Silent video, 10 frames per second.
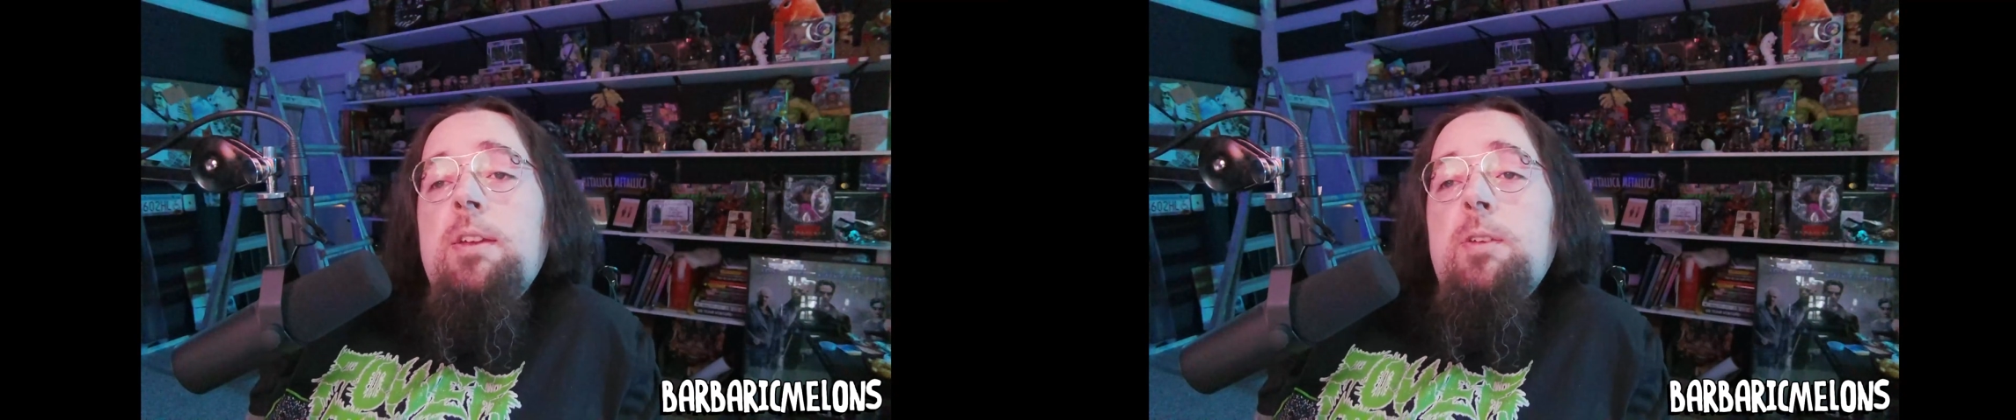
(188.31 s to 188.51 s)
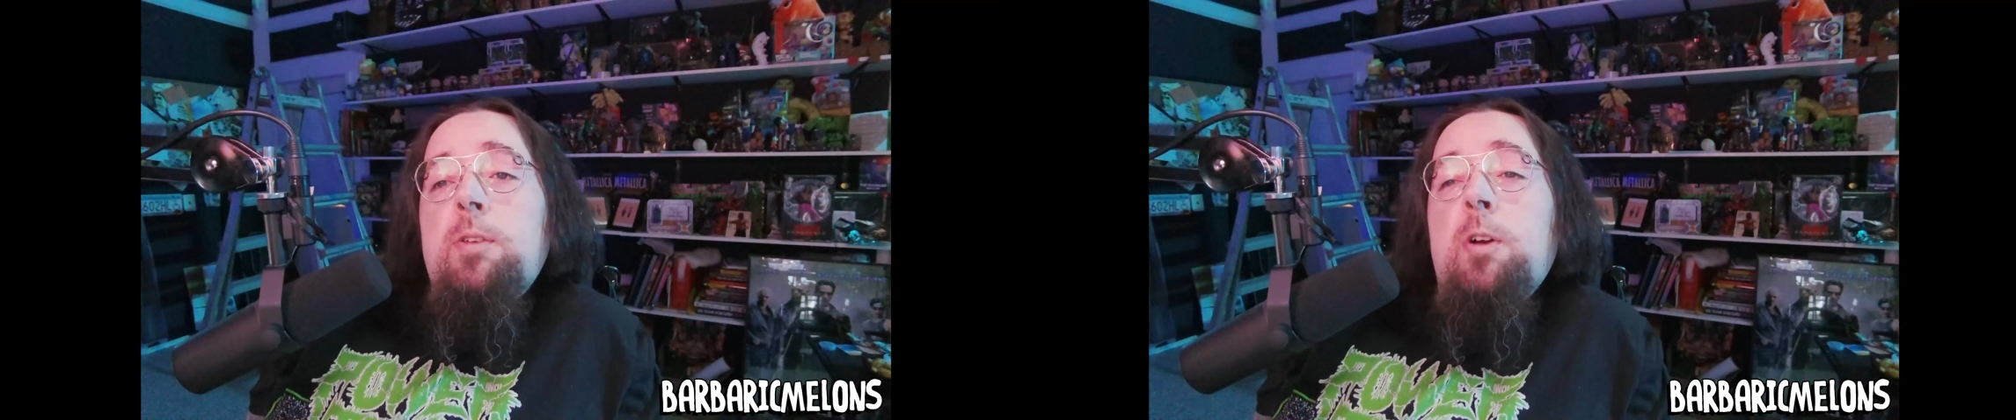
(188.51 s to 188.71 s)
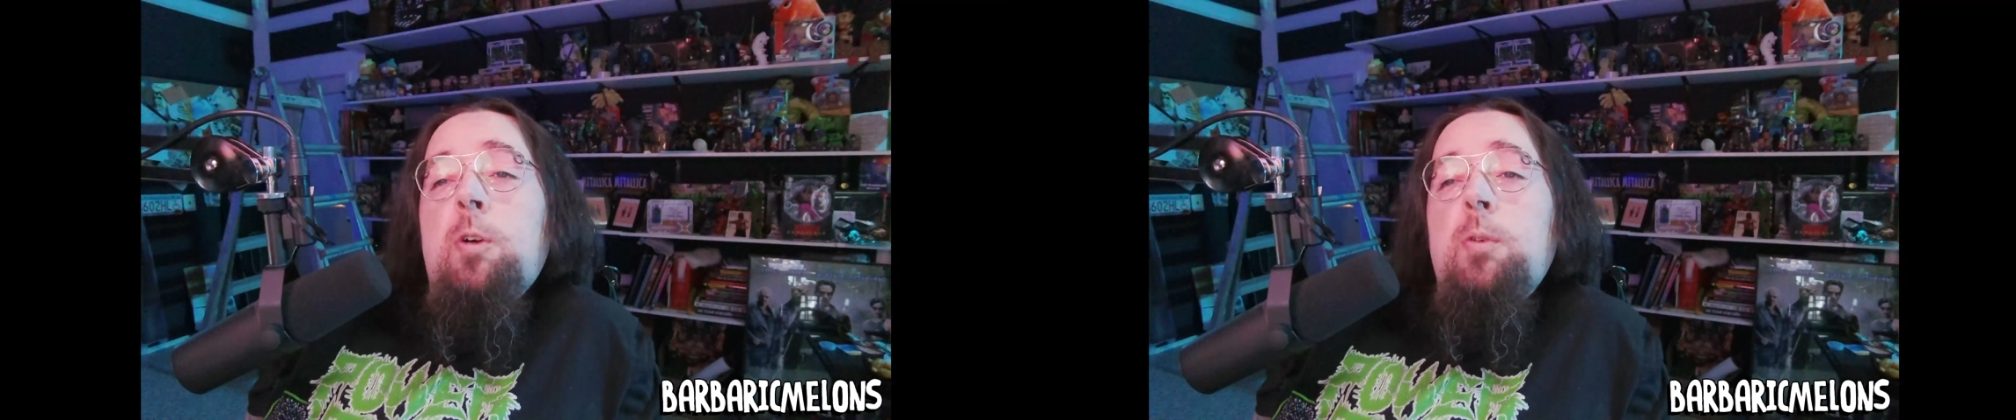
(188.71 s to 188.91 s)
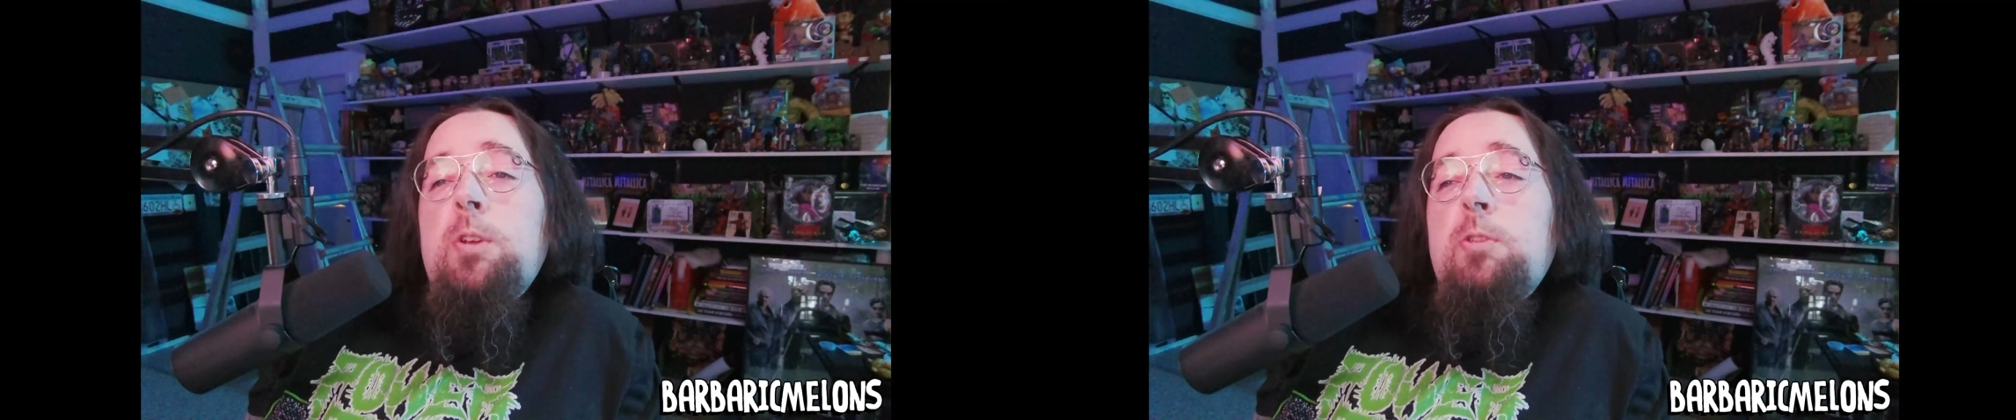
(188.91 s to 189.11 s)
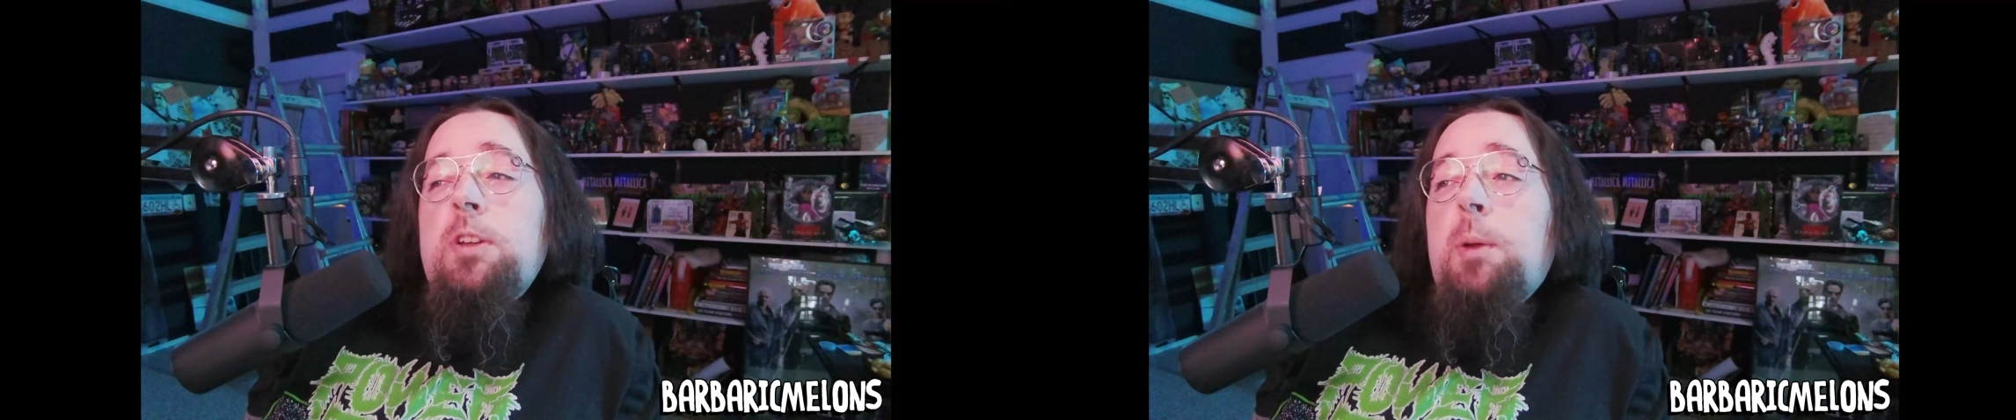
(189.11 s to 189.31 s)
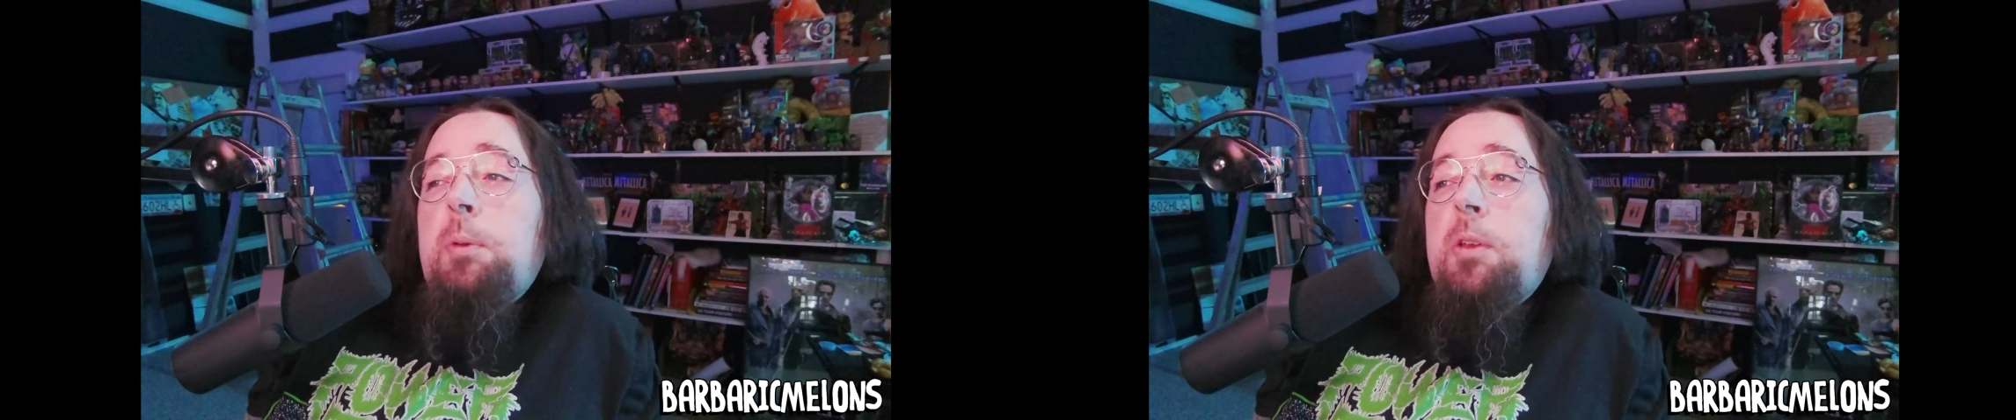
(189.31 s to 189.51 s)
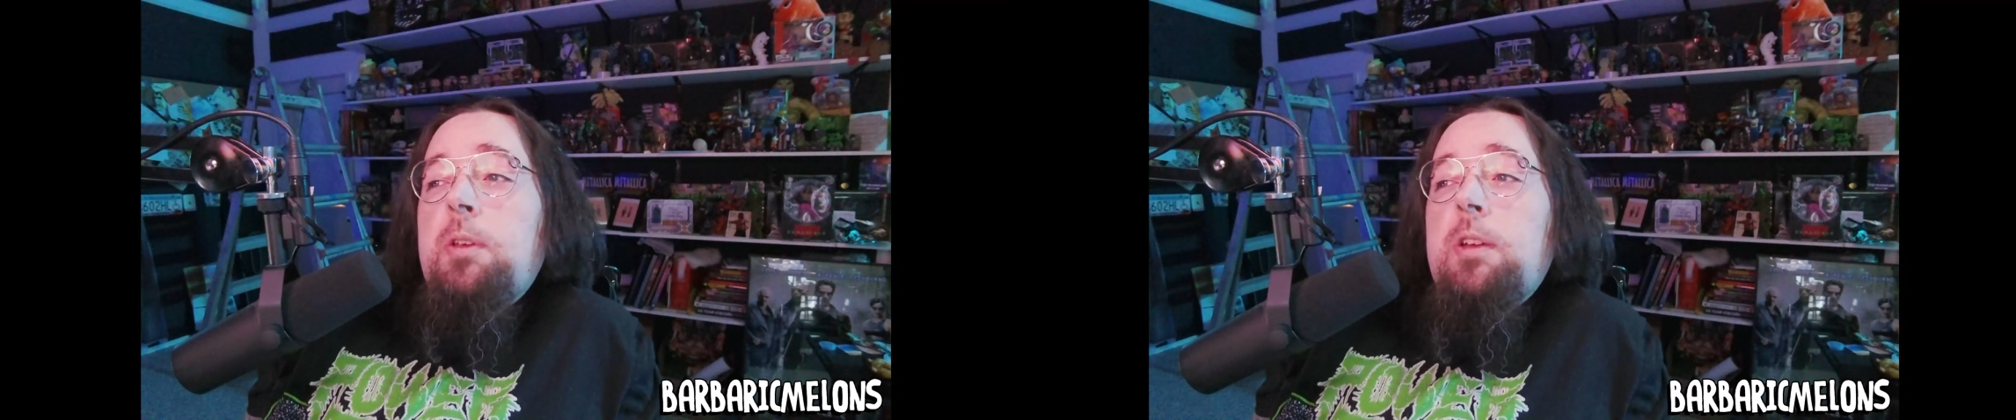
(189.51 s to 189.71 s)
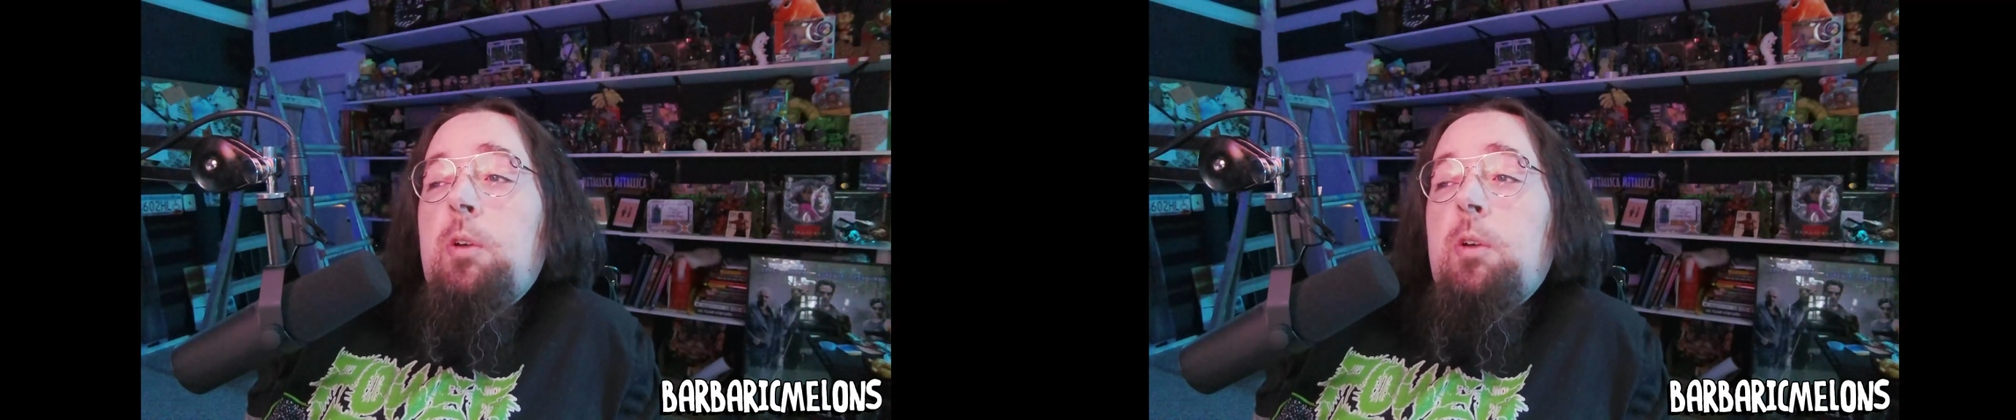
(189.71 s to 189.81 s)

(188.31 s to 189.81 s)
So there's a couple